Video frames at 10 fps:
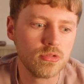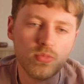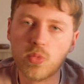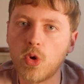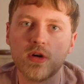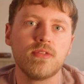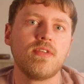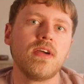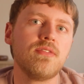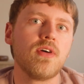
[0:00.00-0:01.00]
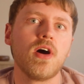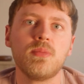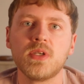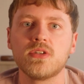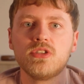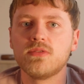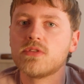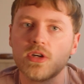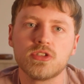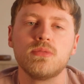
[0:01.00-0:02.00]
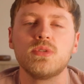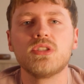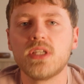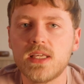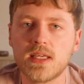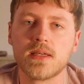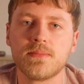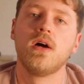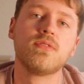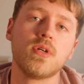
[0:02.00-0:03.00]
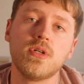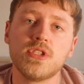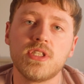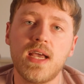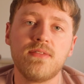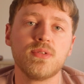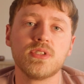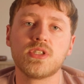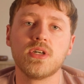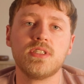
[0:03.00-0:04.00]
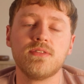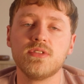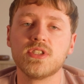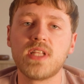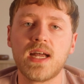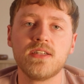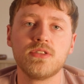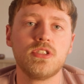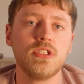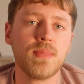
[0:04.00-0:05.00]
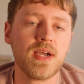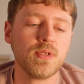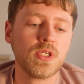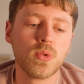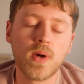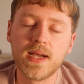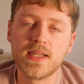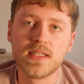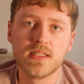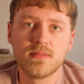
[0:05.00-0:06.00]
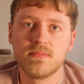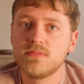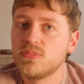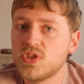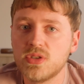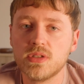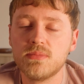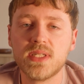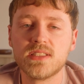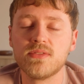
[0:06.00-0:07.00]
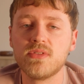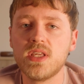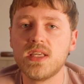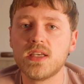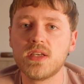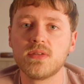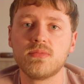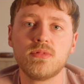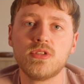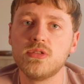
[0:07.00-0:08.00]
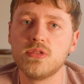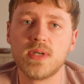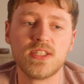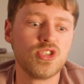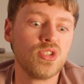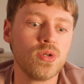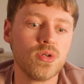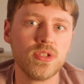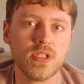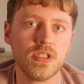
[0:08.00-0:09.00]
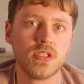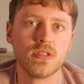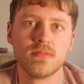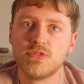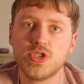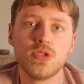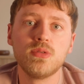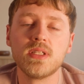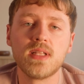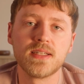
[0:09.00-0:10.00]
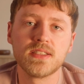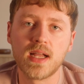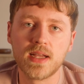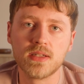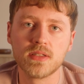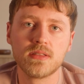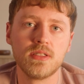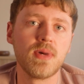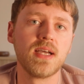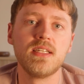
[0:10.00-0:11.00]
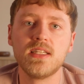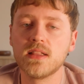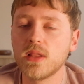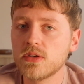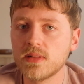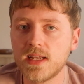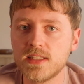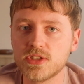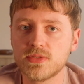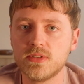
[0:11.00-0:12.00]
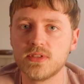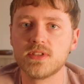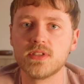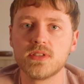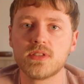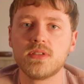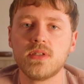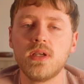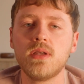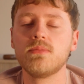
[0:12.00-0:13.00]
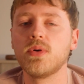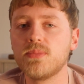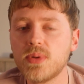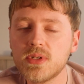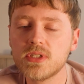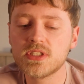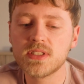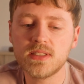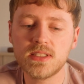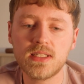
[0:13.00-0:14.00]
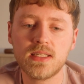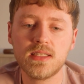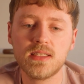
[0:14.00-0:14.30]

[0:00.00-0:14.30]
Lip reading: walk very far because you've got so much gear. Of course, everyone's got different styles. You might require certain bits of gear to ensure that you can shoot in that style. You might need a long lens, for instance. But personally,